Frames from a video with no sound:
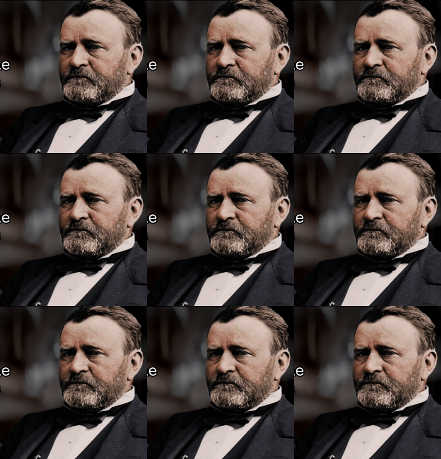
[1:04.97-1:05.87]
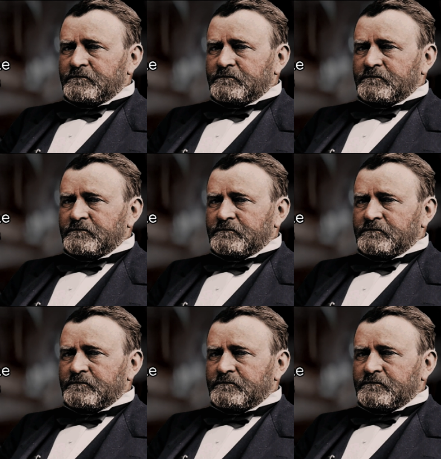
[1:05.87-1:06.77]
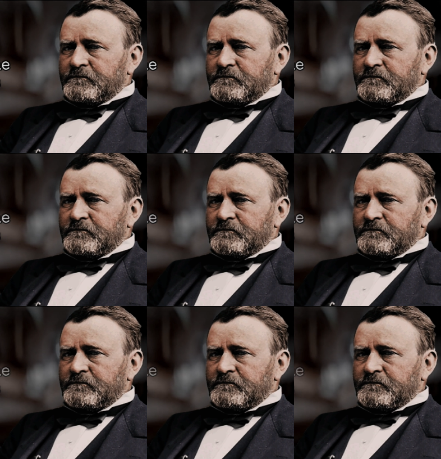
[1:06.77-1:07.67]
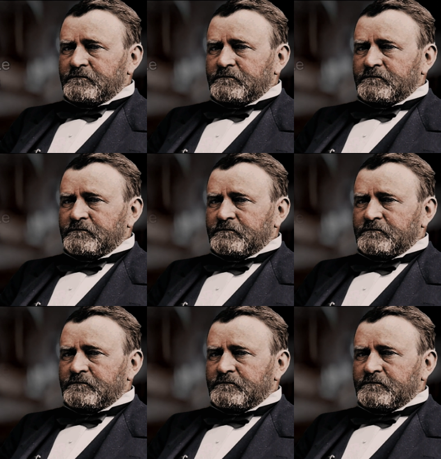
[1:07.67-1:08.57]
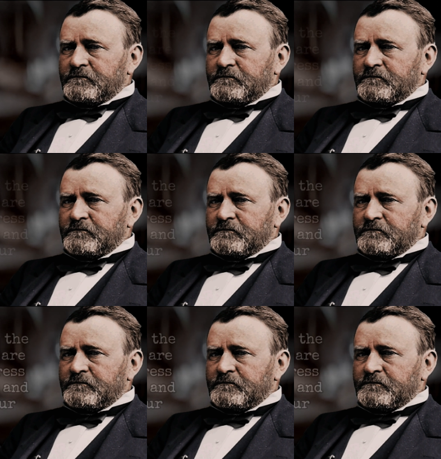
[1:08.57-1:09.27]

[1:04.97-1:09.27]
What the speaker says: (no one is talking)